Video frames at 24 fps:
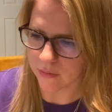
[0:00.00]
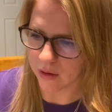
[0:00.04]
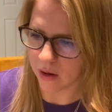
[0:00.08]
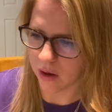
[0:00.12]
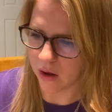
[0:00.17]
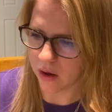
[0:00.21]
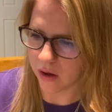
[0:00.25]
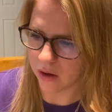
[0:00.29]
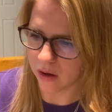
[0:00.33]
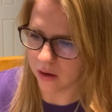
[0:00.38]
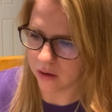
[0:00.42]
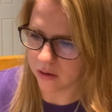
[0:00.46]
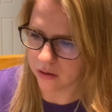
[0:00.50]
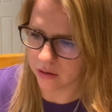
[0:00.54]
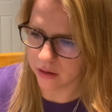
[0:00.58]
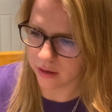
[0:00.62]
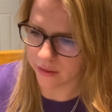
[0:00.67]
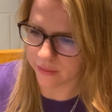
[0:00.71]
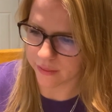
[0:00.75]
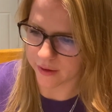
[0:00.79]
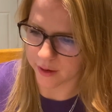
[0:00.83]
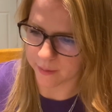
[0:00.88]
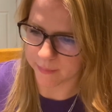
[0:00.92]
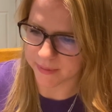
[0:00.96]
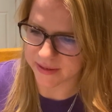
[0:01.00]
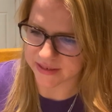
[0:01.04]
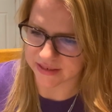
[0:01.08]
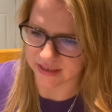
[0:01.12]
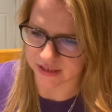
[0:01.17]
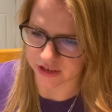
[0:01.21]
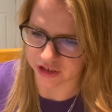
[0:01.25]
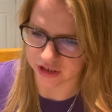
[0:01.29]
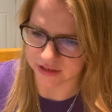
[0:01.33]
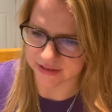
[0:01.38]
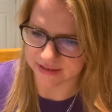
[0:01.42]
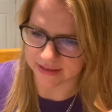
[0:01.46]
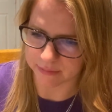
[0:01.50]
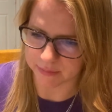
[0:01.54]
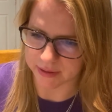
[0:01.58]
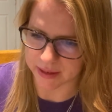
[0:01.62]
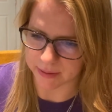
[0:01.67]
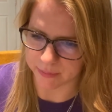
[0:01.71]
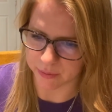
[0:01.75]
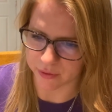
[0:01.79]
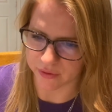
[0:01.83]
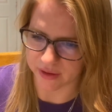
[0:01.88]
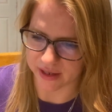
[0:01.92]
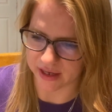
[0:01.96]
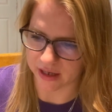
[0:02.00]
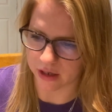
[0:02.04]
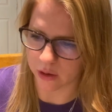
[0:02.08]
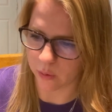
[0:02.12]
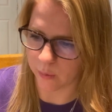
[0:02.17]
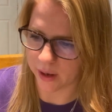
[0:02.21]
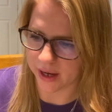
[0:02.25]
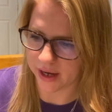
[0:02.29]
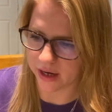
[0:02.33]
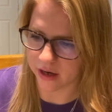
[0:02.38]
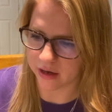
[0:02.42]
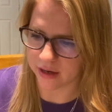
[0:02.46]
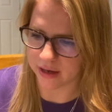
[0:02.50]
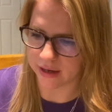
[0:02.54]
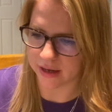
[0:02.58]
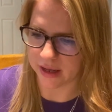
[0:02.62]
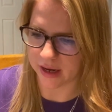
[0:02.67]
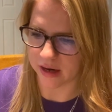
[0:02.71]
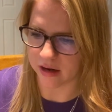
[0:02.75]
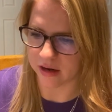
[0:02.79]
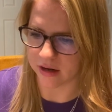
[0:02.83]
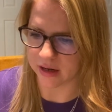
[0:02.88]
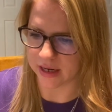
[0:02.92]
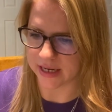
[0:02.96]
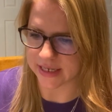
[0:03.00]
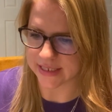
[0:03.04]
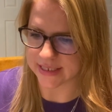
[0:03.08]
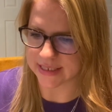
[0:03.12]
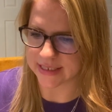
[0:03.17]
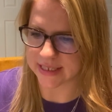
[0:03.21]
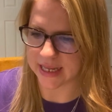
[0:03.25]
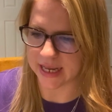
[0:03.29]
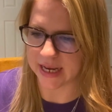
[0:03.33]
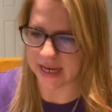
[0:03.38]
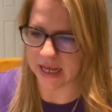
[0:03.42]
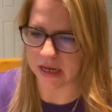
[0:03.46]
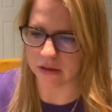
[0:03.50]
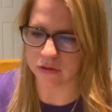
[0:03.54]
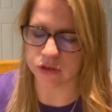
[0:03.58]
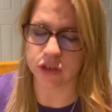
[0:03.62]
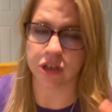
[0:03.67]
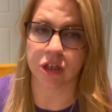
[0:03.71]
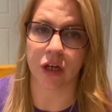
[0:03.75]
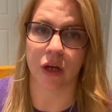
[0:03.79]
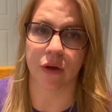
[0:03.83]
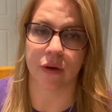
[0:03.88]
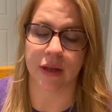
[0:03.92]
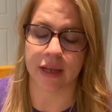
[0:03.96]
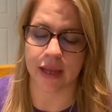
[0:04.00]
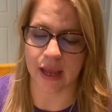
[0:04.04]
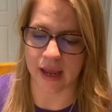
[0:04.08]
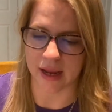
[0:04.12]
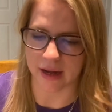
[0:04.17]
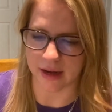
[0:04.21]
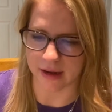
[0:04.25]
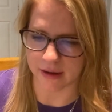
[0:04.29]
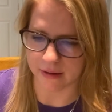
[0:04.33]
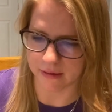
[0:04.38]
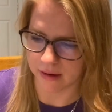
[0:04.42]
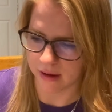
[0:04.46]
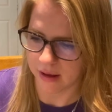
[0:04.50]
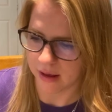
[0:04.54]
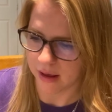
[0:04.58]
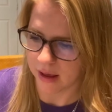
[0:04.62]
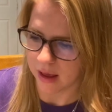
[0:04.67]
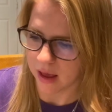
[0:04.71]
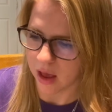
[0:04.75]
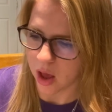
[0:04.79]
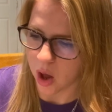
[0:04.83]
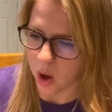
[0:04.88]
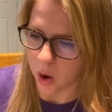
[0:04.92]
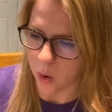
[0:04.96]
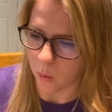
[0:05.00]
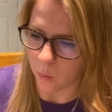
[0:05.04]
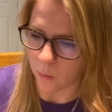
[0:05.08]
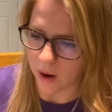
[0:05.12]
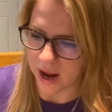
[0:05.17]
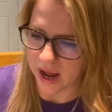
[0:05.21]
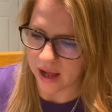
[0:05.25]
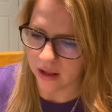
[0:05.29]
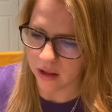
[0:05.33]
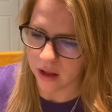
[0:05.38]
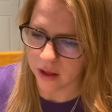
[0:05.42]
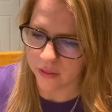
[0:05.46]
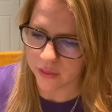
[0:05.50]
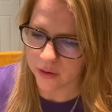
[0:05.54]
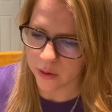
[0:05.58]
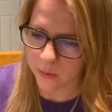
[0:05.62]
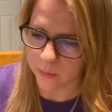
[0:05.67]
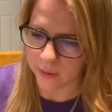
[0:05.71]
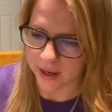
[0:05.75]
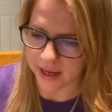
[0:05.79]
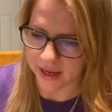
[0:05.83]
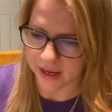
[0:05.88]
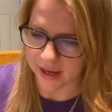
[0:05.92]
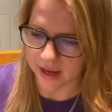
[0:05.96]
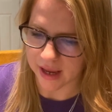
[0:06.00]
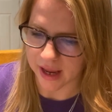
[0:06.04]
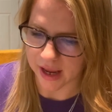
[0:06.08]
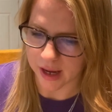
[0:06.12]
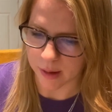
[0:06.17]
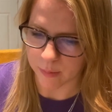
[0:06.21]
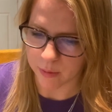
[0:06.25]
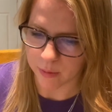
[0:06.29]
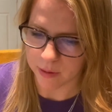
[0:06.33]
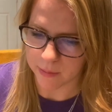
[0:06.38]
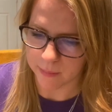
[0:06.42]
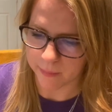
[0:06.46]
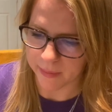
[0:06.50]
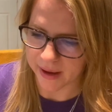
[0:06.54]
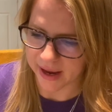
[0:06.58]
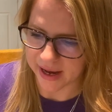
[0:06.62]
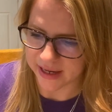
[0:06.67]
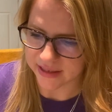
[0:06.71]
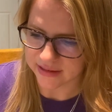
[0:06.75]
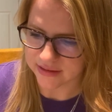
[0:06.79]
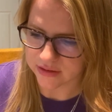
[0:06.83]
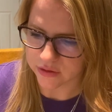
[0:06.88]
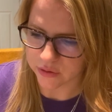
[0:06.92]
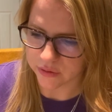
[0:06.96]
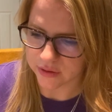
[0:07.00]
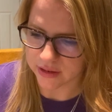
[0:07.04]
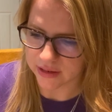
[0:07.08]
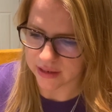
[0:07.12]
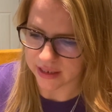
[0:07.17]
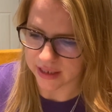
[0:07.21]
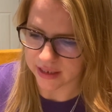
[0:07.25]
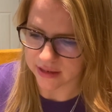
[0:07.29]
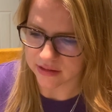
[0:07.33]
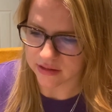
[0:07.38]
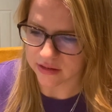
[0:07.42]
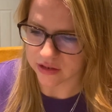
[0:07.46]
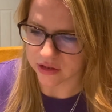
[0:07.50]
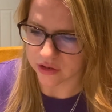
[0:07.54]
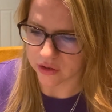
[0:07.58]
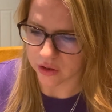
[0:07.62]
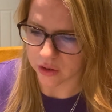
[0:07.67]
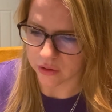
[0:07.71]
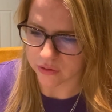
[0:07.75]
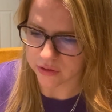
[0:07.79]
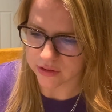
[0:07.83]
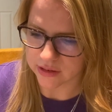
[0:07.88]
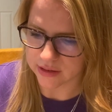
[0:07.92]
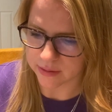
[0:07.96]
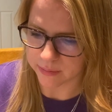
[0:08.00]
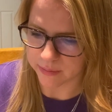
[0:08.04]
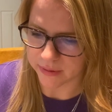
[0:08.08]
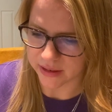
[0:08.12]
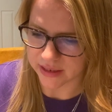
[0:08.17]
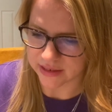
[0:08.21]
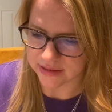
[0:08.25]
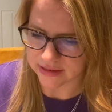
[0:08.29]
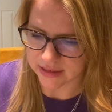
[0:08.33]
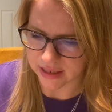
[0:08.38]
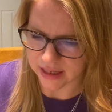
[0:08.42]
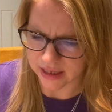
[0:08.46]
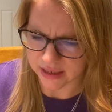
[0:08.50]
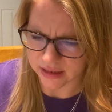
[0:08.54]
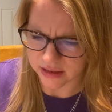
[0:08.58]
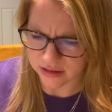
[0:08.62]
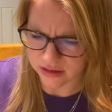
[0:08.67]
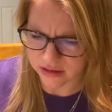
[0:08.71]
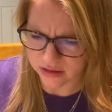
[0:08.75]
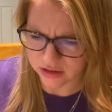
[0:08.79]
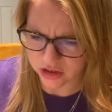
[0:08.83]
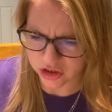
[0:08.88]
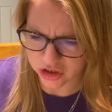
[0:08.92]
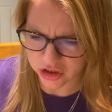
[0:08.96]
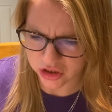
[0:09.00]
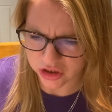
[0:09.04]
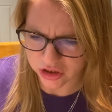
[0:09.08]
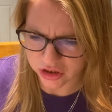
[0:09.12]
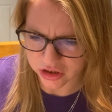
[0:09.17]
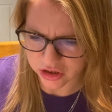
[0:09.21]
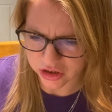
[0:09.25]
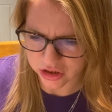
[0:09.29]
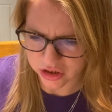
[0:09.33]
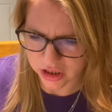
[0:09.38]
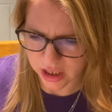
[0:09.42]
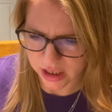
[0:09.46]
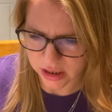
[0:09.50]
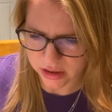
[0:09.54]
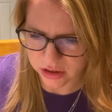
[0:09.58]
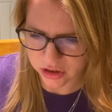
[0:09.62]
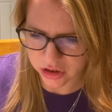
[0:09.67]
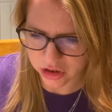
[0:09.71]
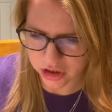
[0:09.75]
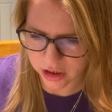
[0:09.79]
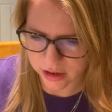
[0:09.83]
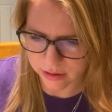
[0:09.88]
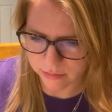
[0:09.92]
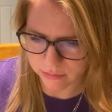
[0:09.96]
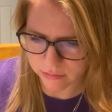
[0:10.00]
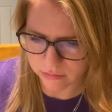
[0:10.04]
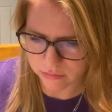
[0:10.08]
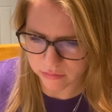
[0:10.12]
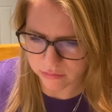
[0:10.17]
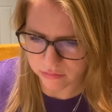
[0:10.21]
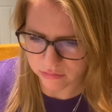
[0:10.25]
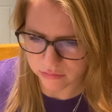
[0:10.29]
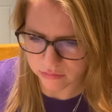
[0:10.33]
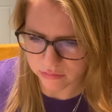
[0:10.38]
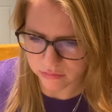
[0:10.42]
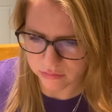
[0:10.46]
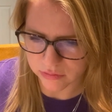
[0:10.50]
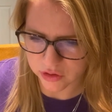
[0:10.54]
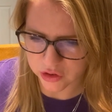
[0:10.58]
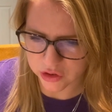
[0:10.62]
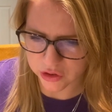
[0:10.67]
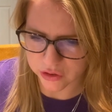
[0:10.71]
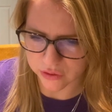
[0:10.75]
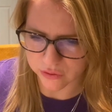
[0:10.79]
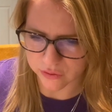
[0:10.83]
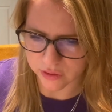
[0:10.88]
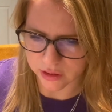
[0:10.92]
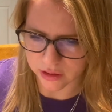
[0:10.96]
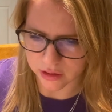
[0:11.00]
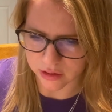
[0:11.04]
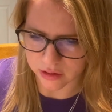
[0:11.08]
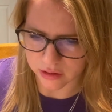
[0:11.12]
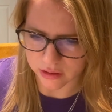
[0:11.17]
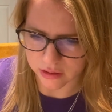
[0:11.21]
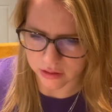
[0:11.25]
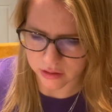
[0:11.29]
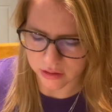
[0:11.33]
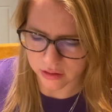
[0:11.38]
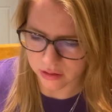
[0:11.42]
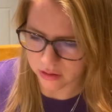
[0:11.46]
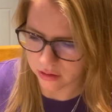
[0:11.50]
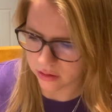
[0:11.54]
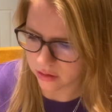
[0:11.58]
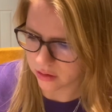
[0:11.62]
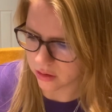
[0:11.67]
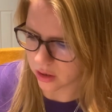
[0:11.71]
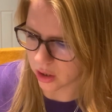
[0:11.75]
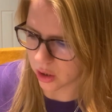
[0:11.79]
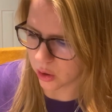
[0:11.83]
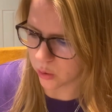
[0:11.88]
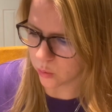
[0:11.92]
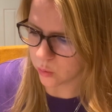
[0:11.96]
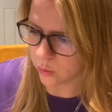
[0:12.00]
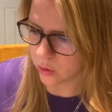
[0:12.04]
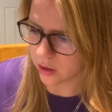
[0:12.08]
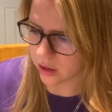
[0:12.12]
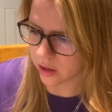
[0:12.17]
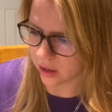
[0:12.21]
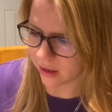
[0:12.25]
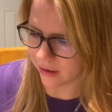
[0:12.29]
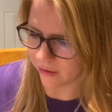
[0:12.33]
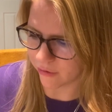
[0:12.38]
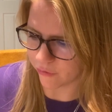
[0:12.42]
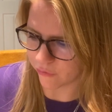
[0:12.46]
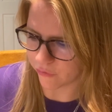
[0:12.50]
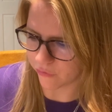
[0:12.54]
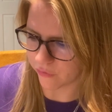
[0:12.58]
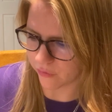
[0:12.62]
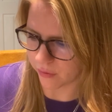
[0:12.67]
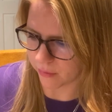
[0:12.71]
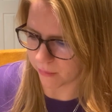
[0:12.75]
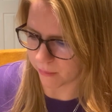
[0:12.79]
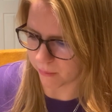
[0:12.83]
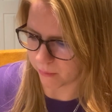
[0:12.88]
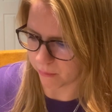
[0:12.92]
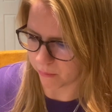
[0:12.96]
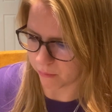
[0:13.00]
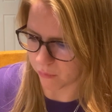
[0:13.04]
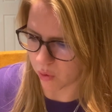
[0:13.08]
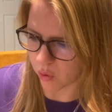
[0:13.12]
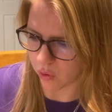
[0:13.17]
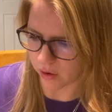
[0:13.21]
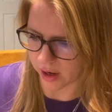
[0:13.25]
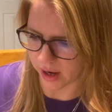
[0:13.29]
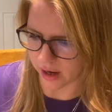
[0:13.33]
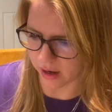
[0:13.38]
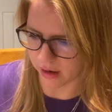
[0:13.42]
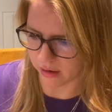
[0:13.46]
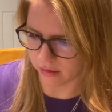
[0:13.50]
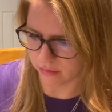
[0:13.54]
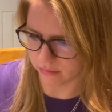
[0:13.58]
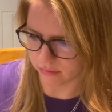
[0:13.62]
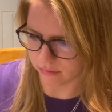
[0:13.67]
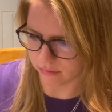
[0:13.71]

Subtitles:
all their possessions and people they acquired in Haran, and set out to go to Canaan. While on their way, Abram passed through the land to go to the place at Shechem, to the oak of Moreh.